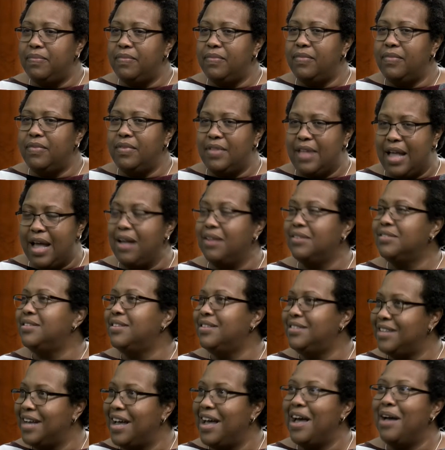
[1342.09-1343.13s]
now's the
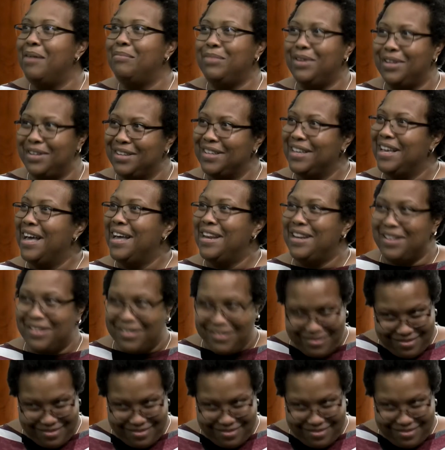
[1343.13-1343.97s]
time to kind of